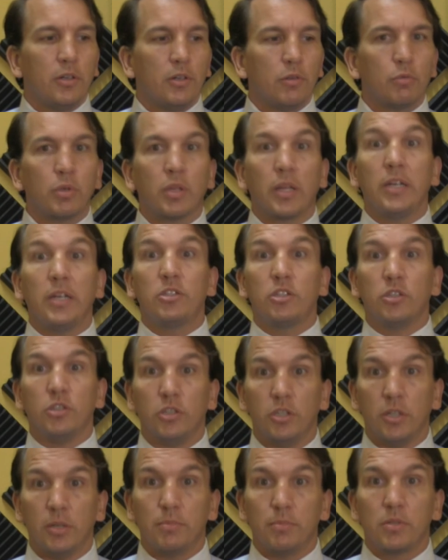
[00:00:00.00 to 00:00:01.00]

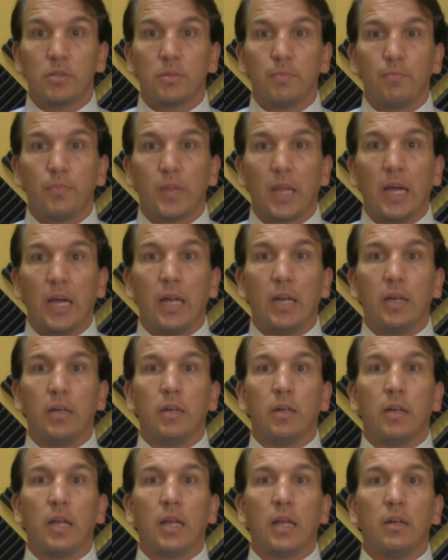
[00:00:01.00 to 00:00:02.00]
relationships
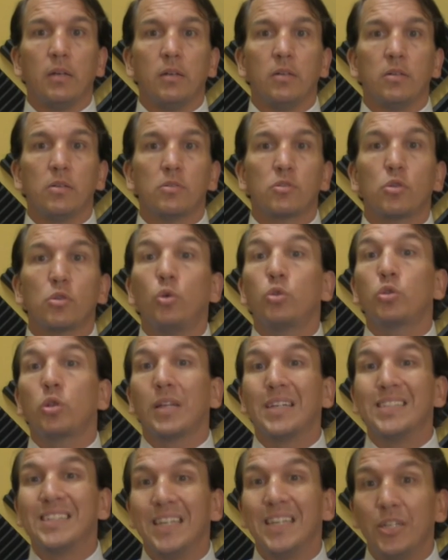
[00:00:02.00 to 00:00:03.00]
and
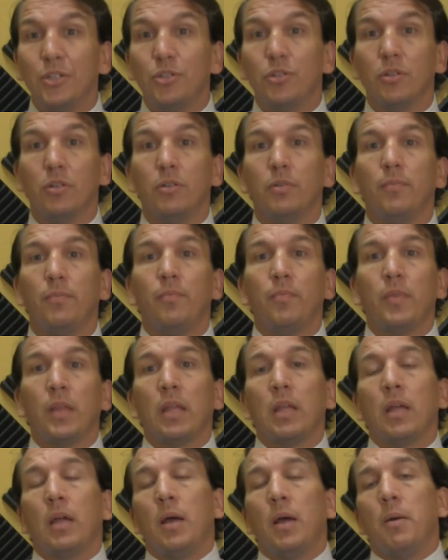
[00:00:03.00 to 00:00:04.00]
socialization.
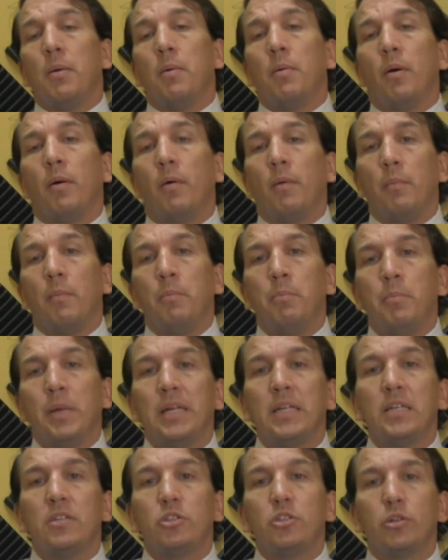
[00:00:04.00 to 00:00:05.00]

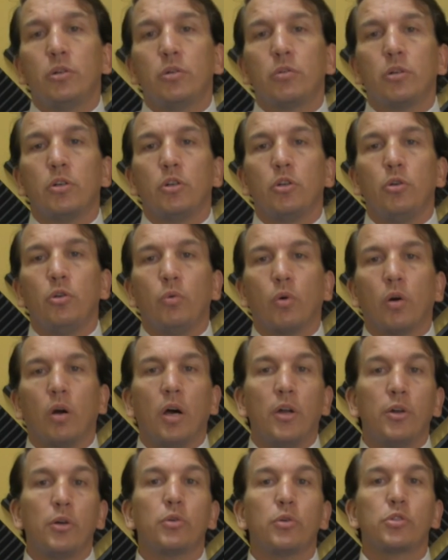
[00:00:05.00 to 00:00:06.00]
Many children who are
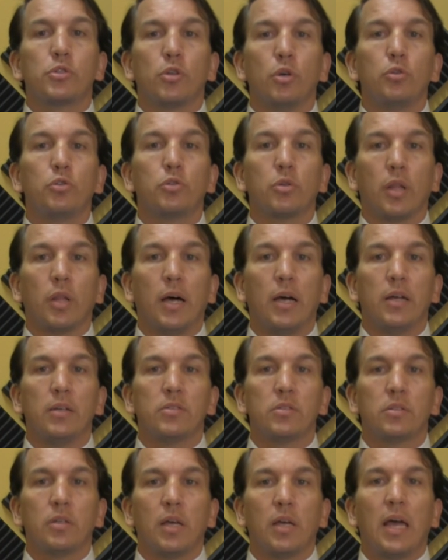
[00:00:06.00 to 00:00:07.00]

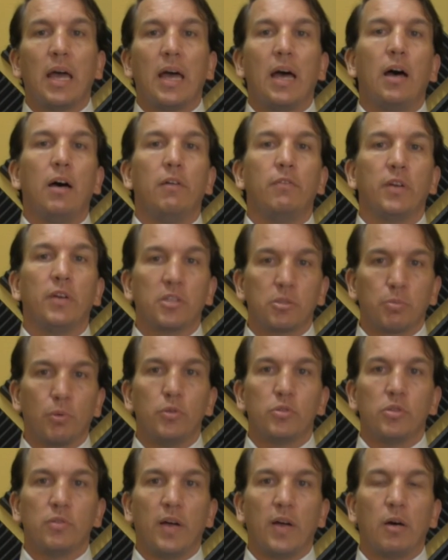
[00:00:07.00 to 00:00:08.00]
under-socialized have
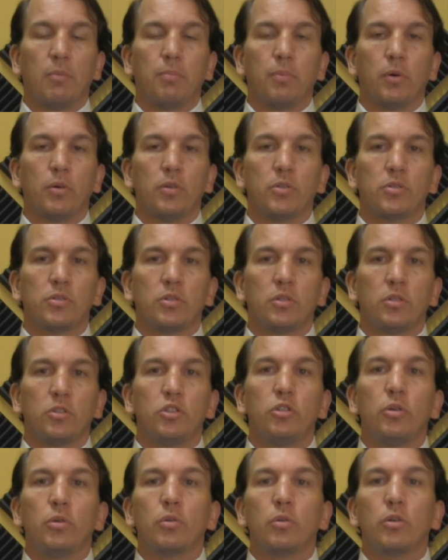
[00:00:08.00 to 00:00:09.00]
explosive outbursts.
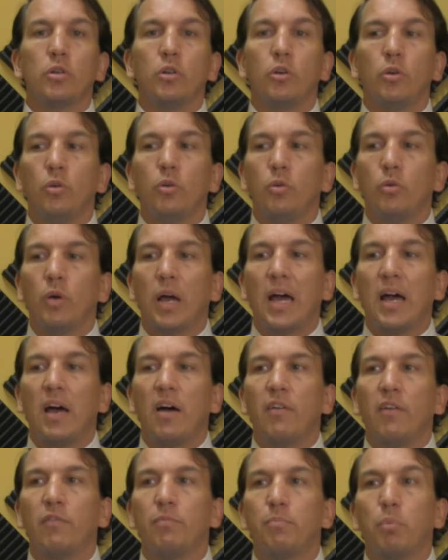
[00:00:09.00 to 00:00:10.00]
Children who
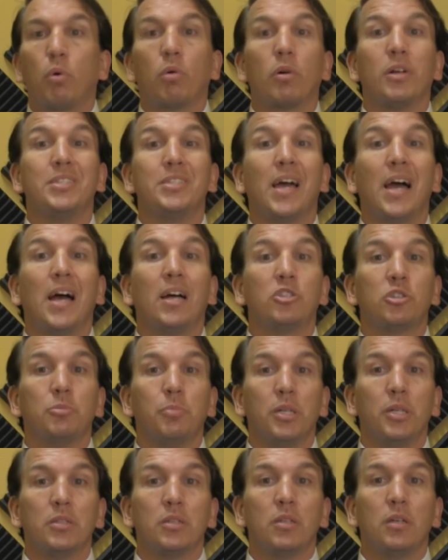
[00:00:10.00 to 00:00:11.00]
have poor
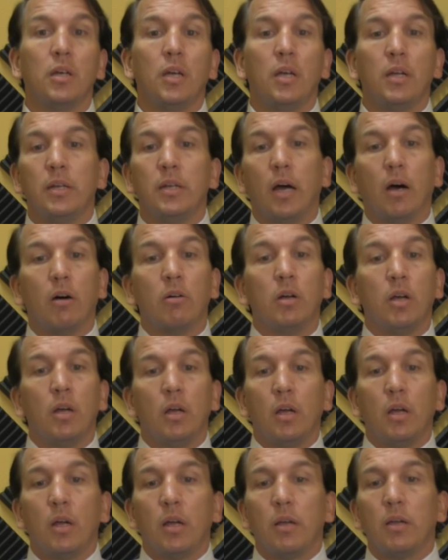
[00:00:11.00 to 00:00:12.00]
attachment. Now,
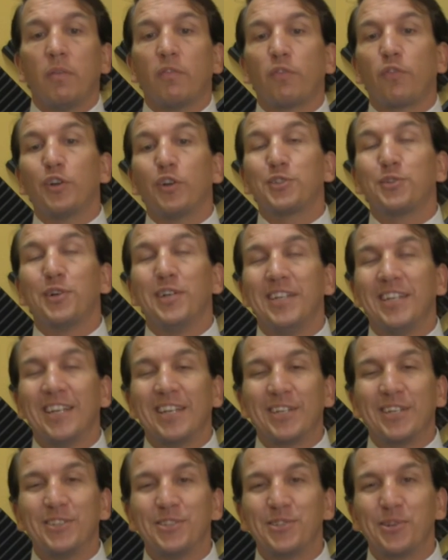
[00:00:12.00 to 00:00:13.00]
frustrated
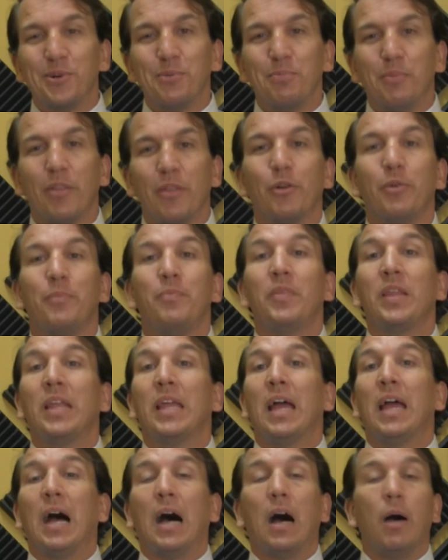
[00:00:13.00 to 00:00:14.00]
and concerned mother,
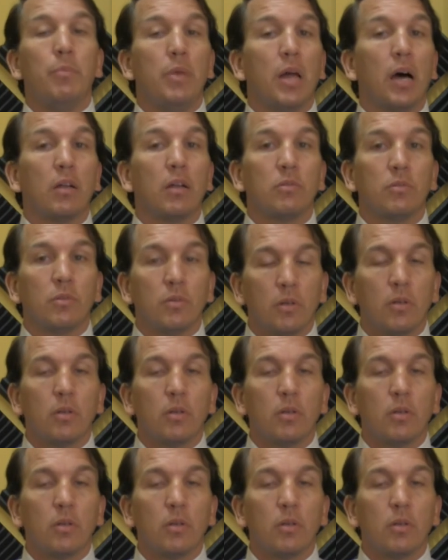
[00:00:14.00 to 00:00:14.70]
I'm not